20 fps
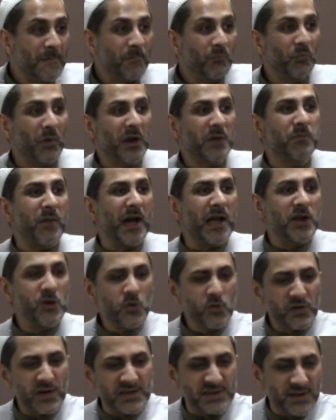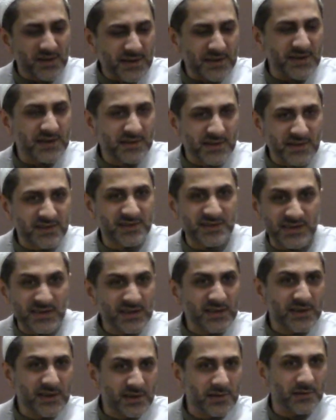But by you resurrecting these
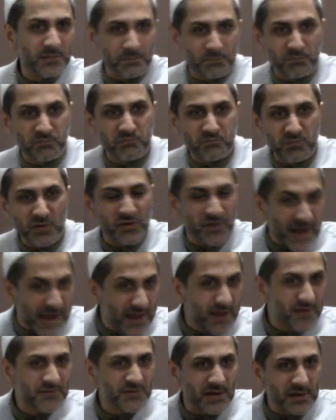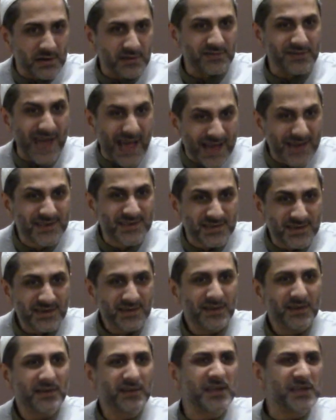silly little graves and deads,
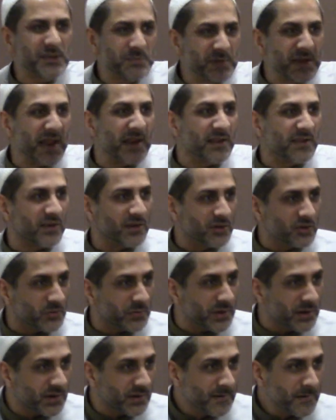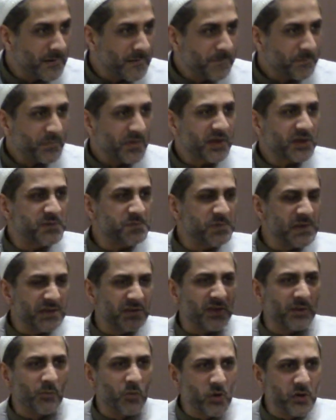doesn't mean anything to me.
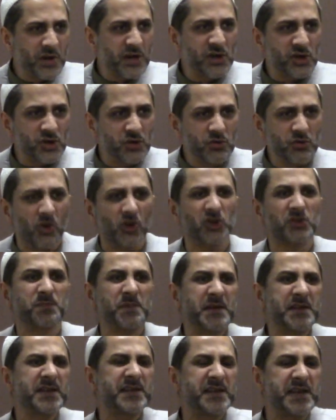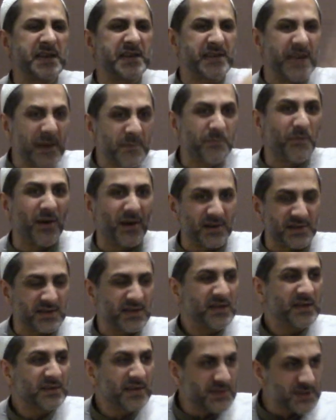Split the moon in two or split it in ten parts,
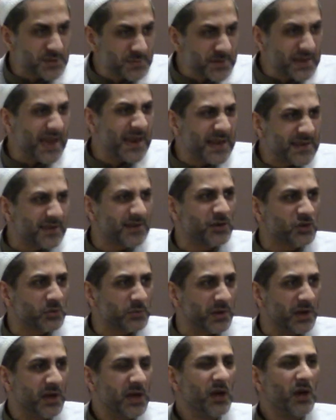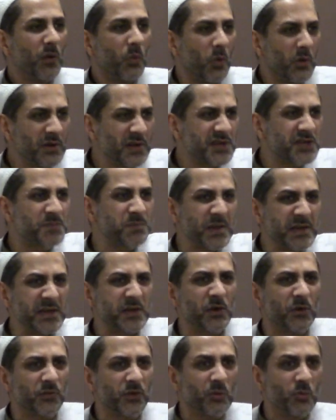doesn't mean anything to me. What does
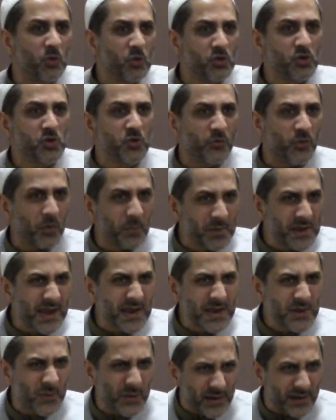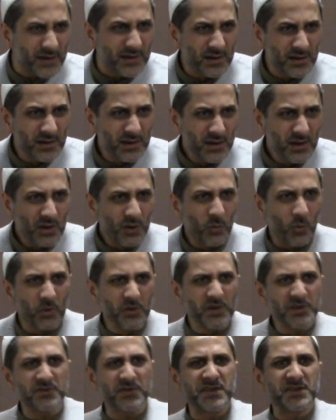splitting of the moon do for me anyway? What
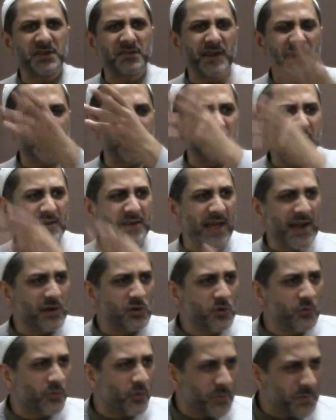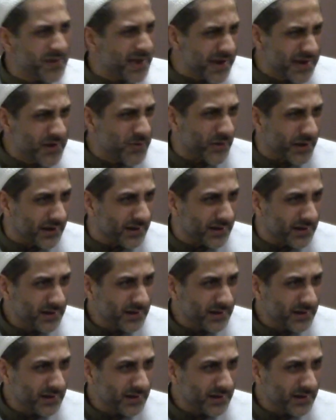does resurrecting the dead do for me anyway?